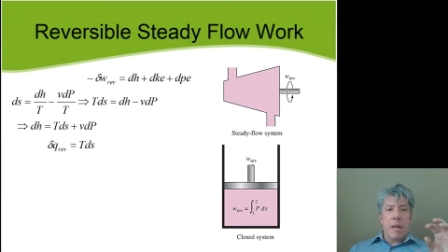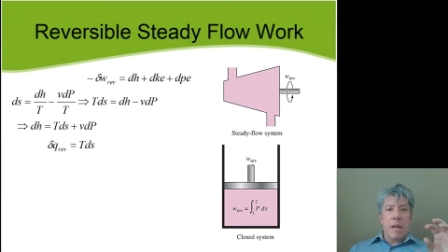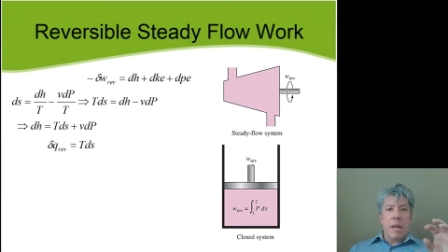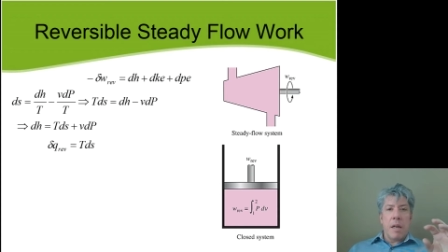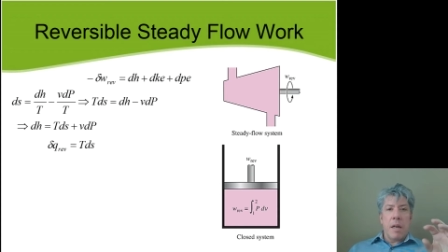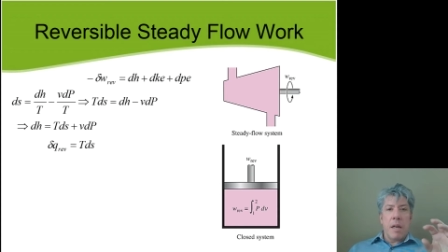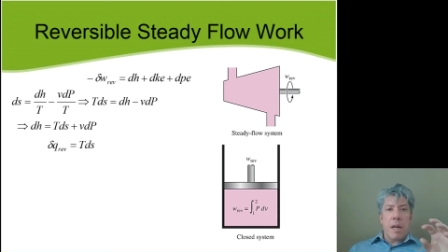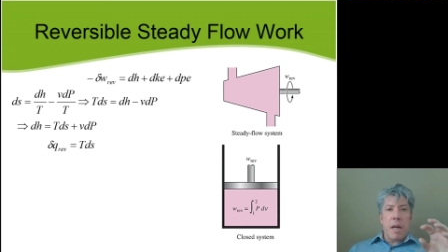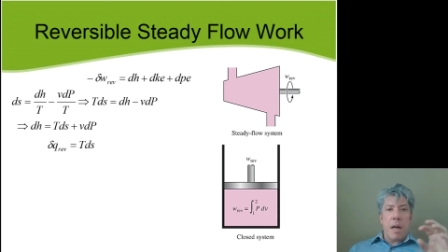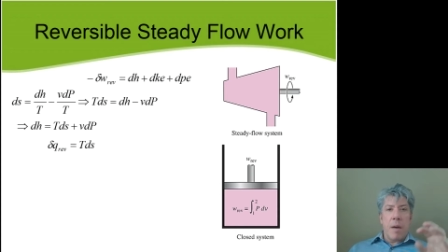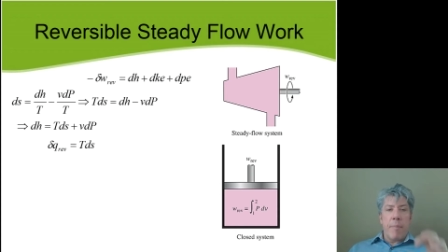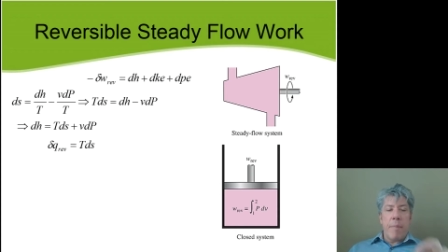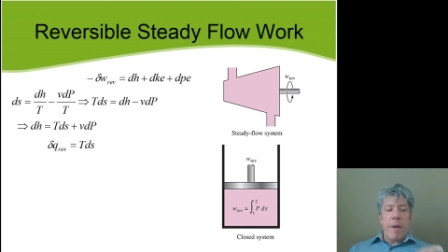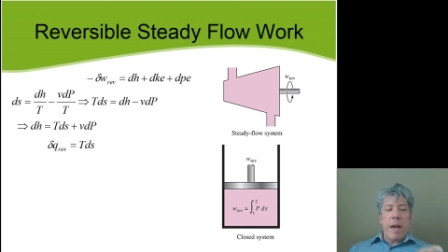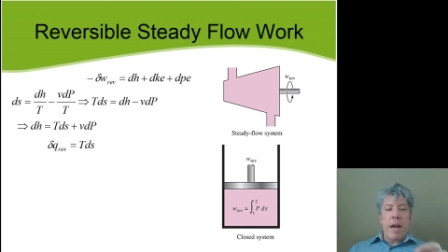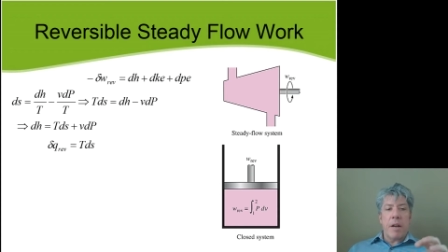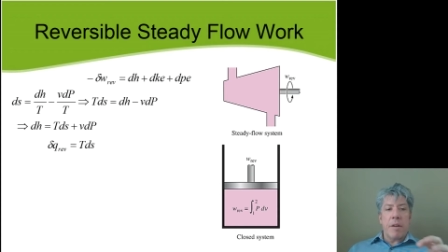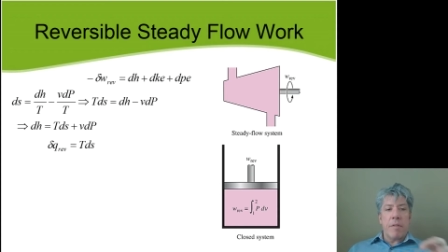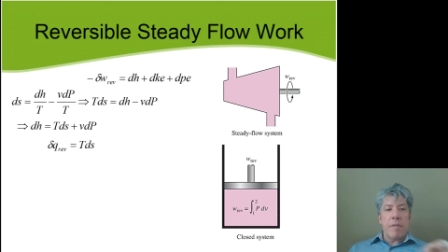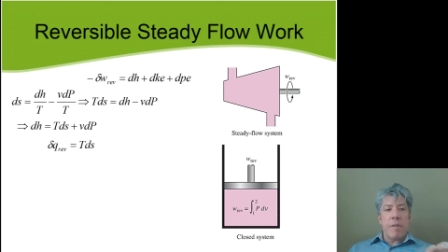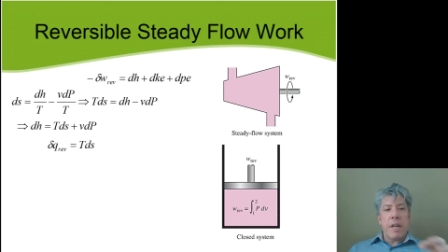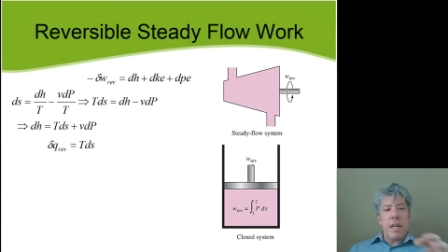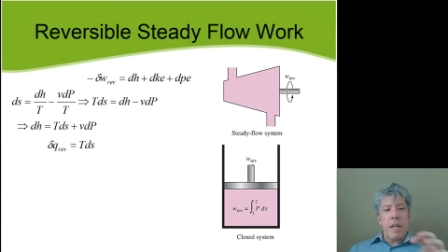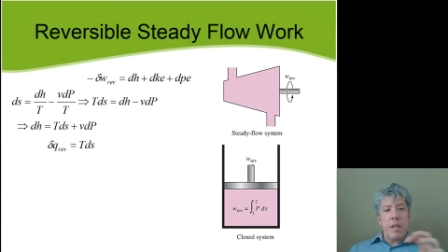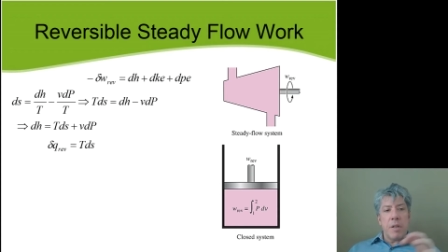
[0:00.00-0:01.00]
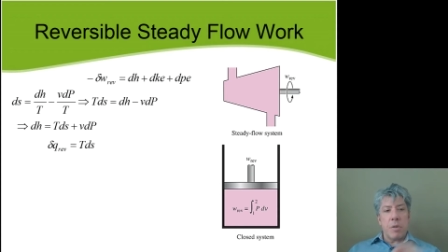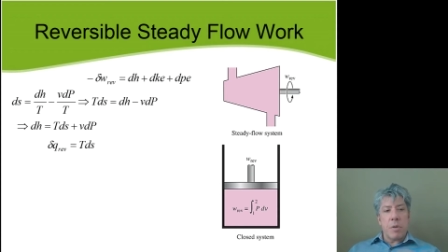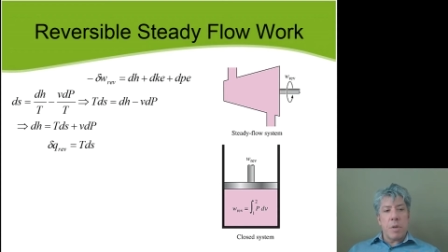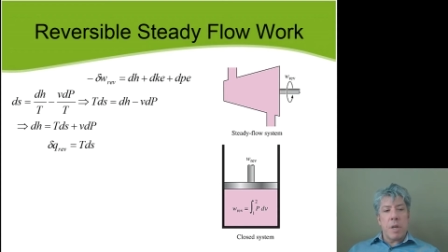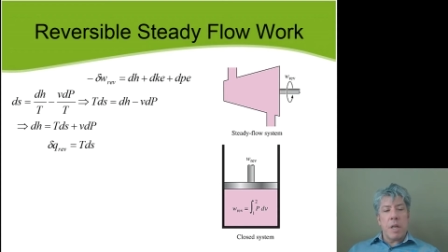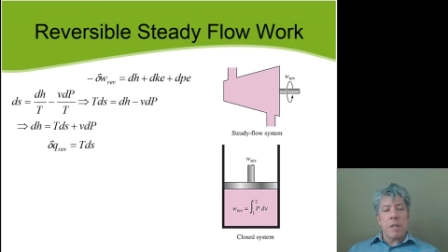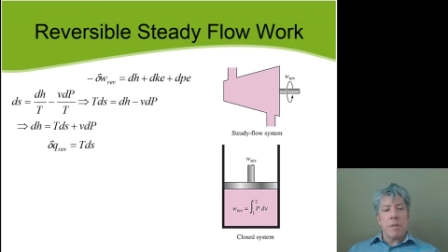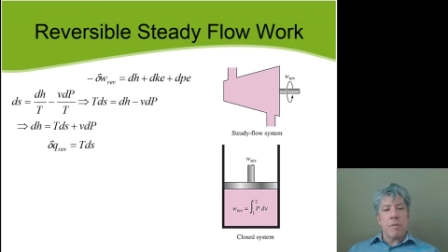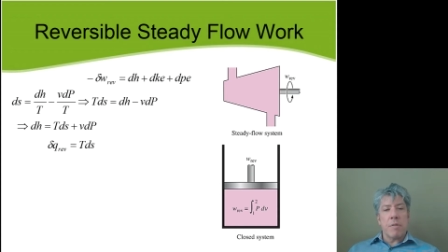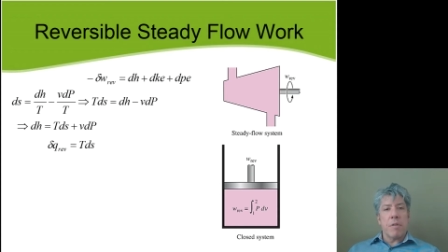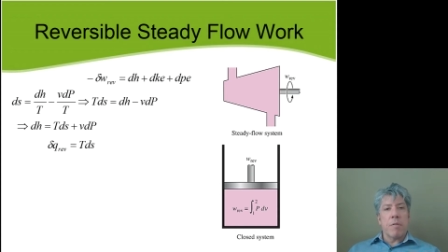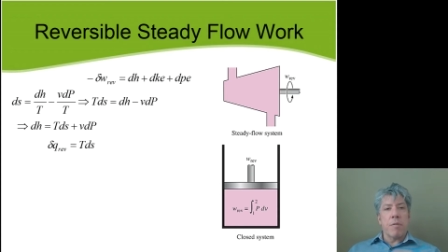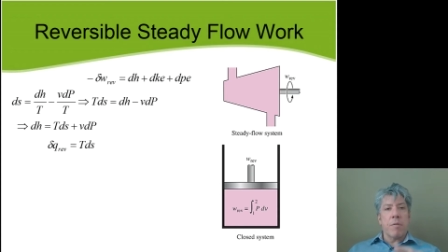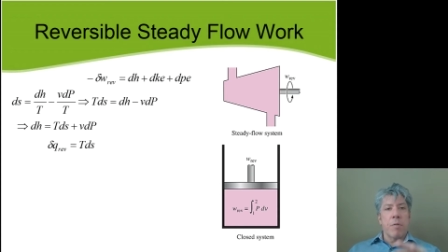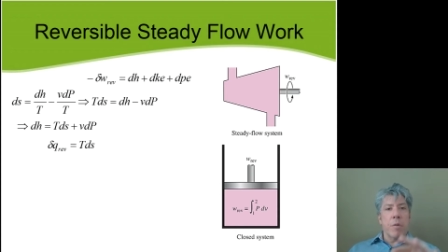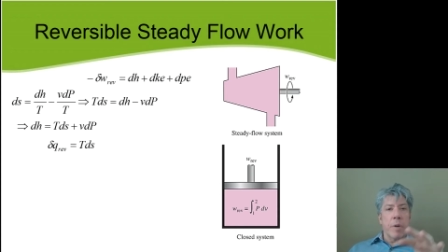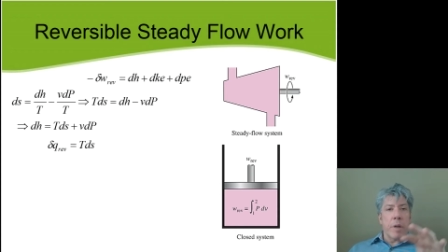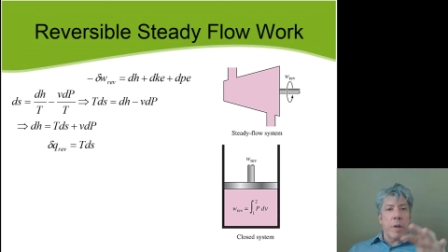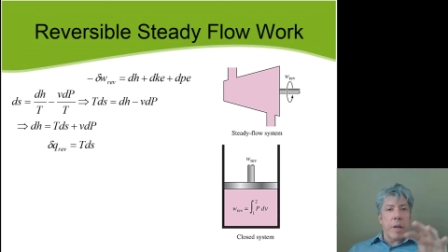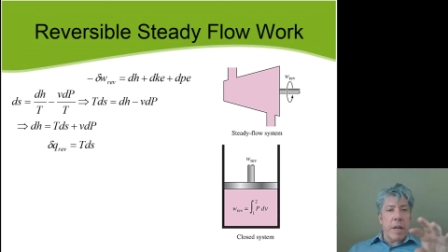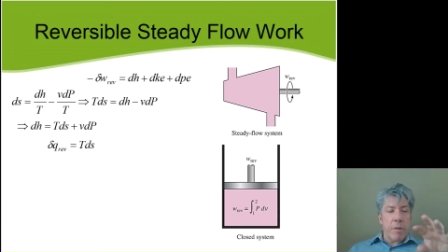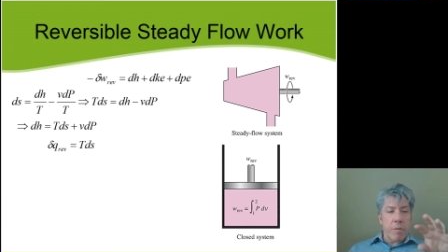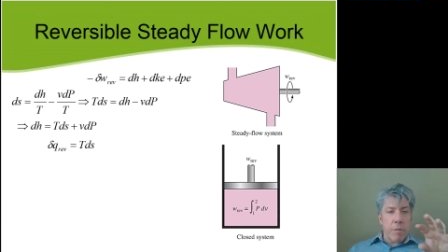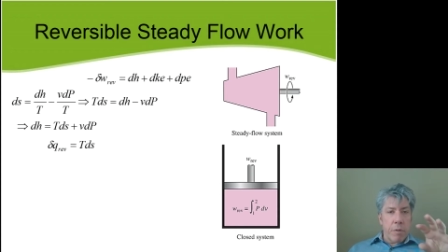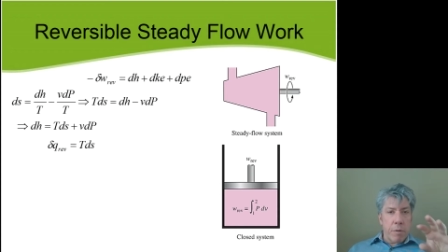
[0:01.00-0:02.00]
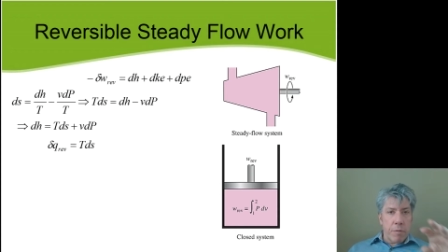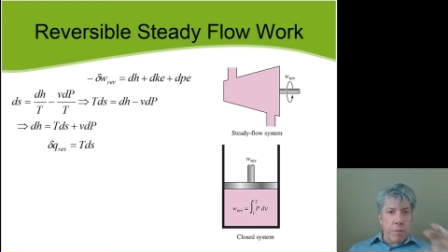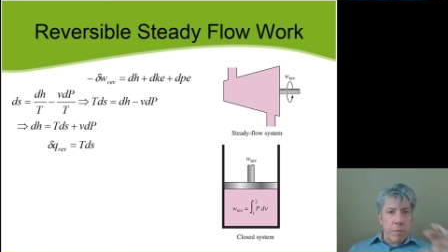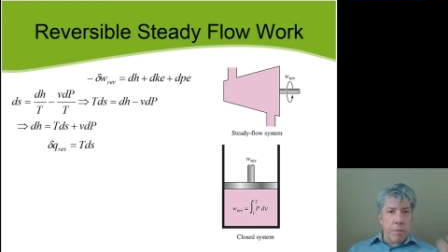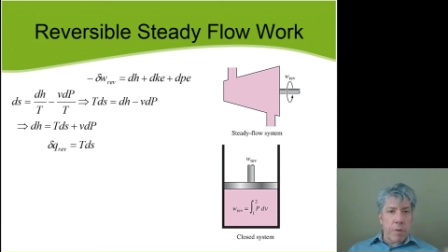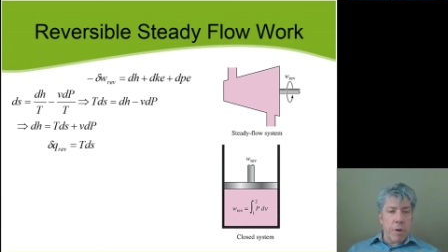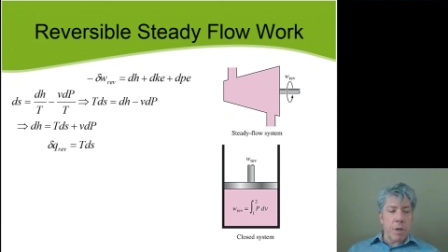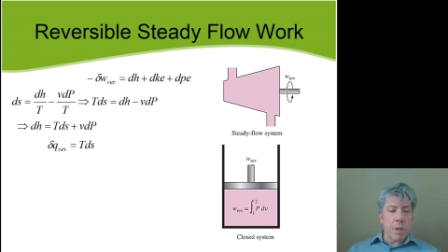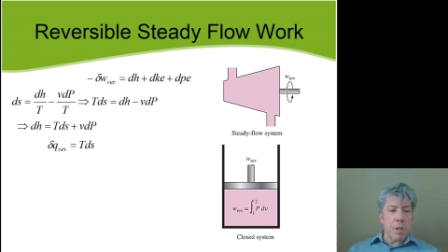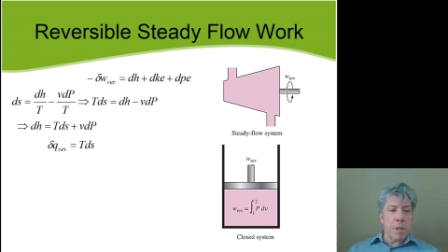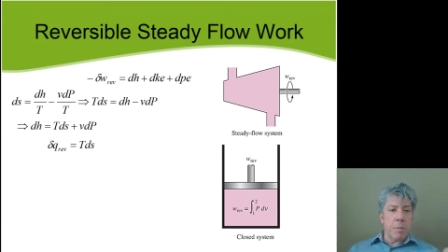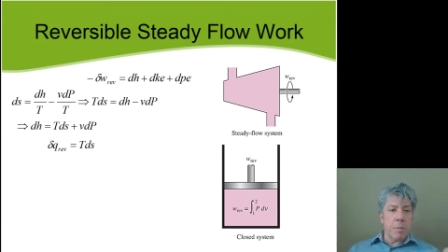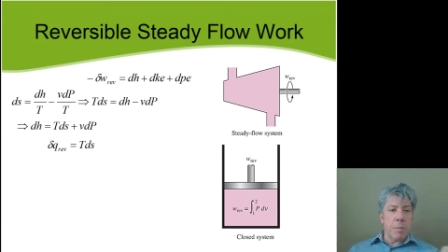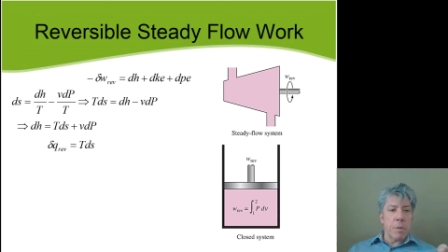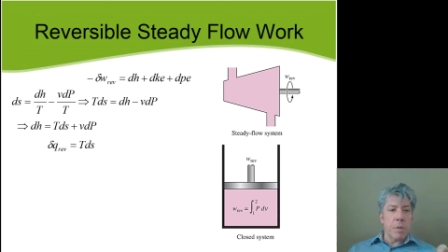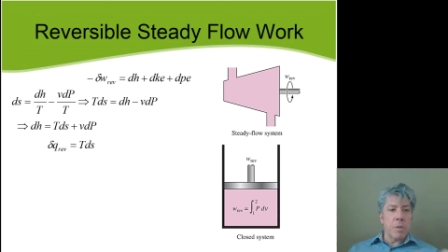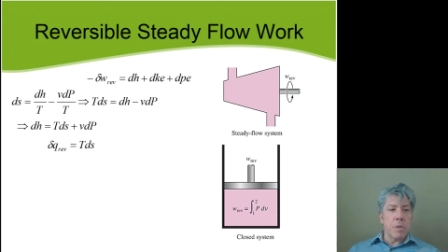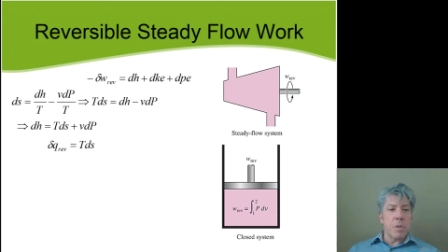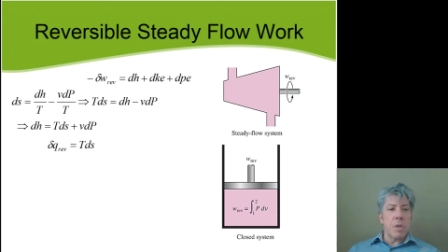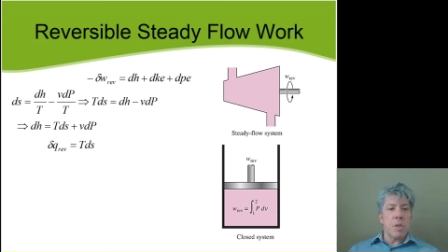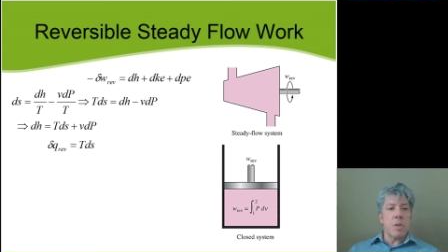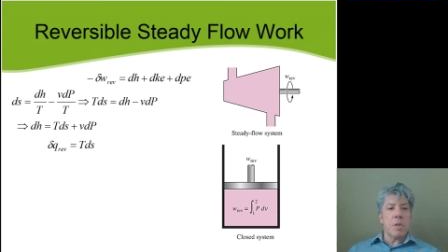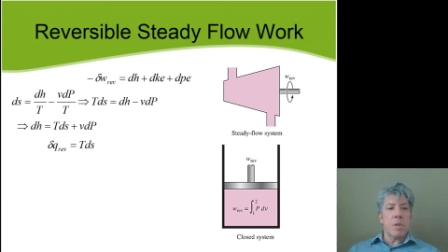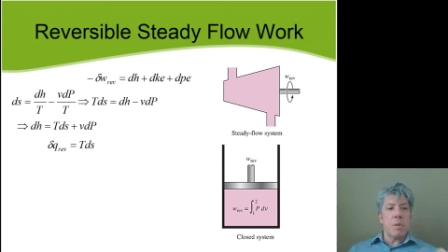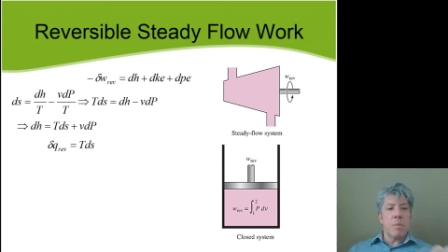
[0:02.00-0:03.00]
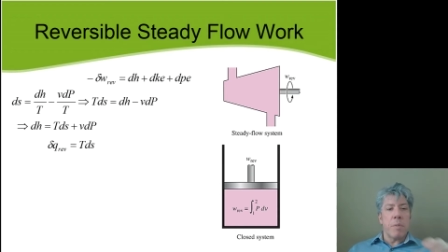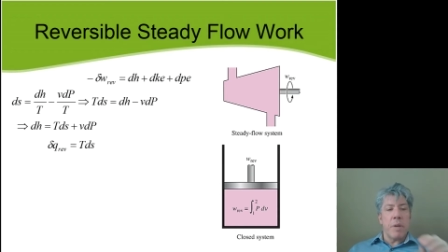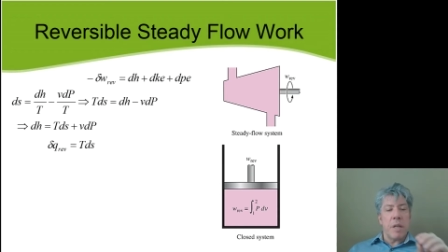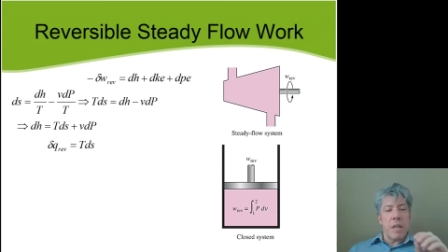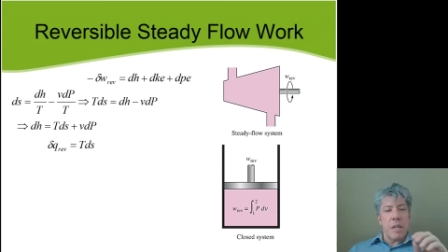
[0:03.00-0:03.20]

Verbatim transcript: uh, amount of heat transfer for a reversible system